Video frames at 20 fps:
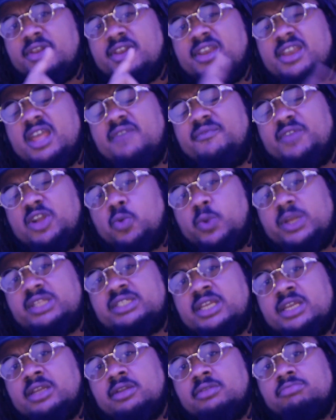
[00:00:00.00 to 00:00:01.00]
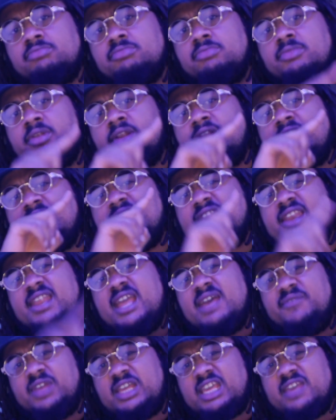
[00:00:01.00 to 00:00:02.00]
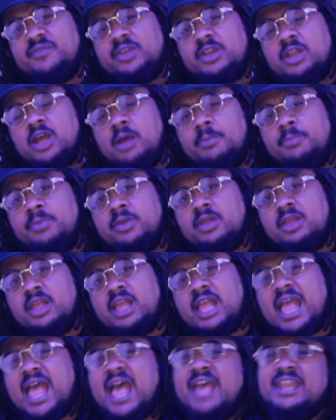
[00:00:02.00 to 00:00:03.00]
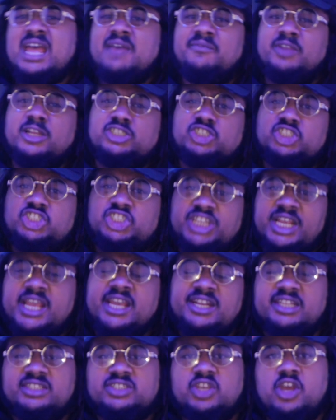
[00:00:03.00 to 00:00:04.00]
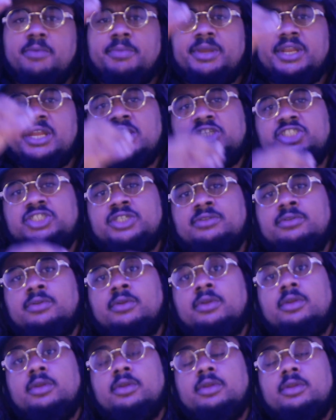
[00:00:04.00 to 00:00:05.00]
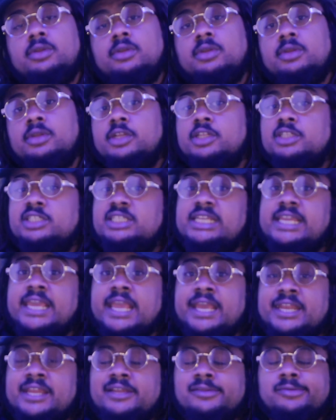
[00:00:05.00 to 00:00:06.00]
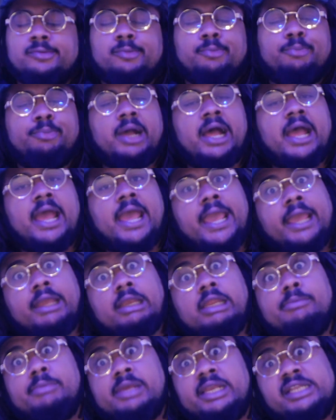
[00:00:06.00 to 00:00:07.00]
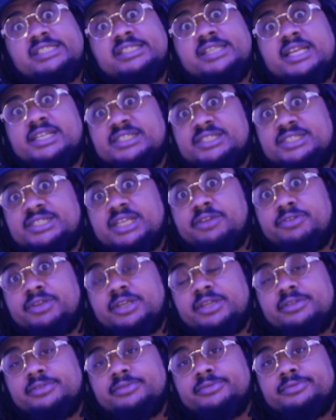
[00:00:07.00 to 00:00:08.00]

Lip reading: Never quitting, never giving up, and having sheer determination to get it by any means necessary.